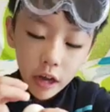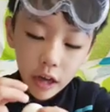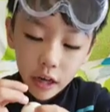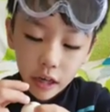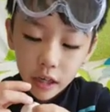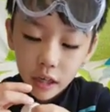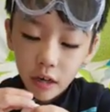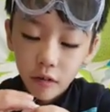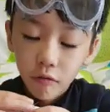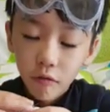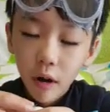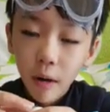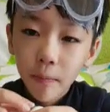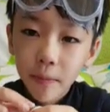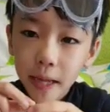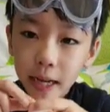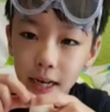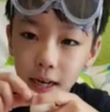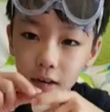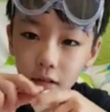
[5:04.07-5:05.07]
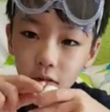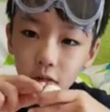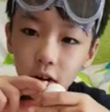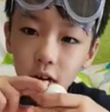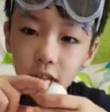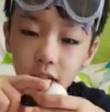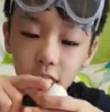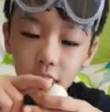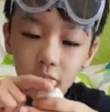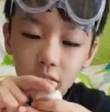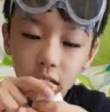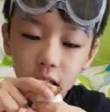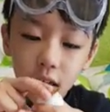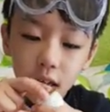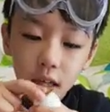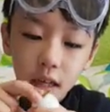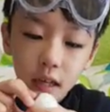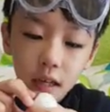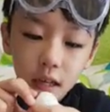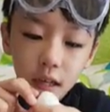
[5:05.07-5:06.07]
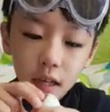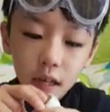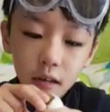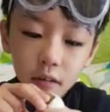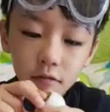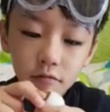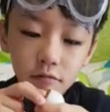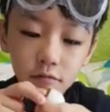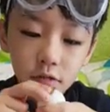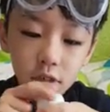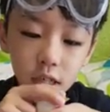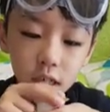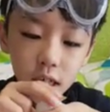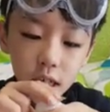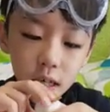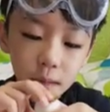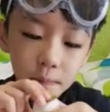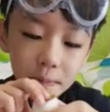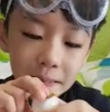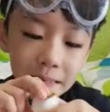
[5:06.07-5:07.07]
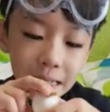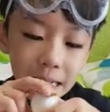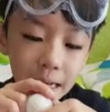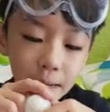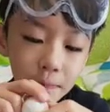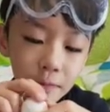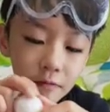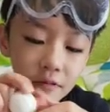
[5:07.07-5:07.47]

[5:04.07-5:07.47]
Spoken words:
and I'm gonna rub it across it. Rub, rub,